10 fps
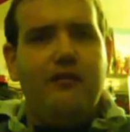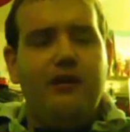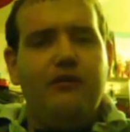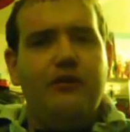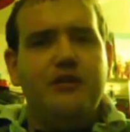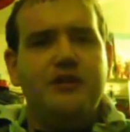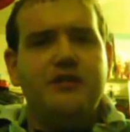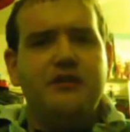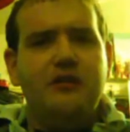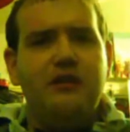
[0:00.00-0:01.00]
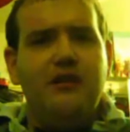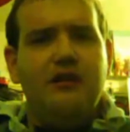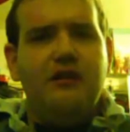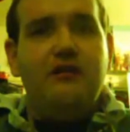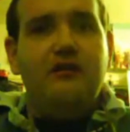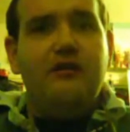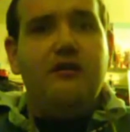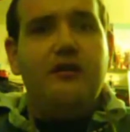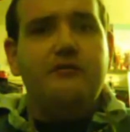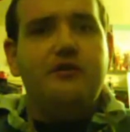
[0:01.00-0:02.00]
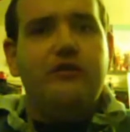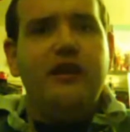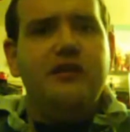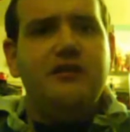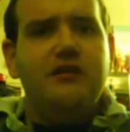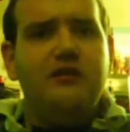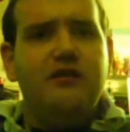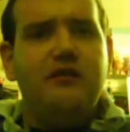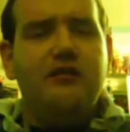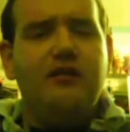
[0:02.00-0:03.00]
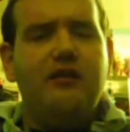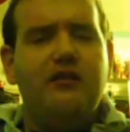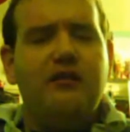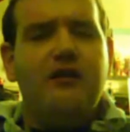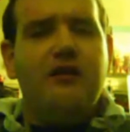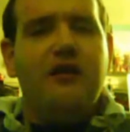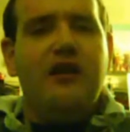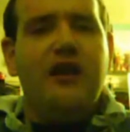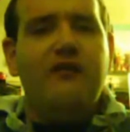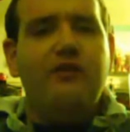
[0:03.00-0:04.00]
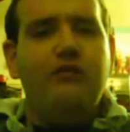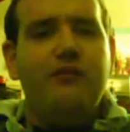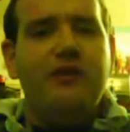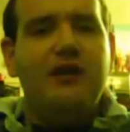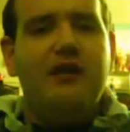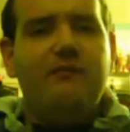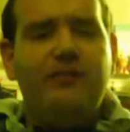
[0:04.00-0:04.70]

Very gorgeous. I'm straight. Hmm? I love the women.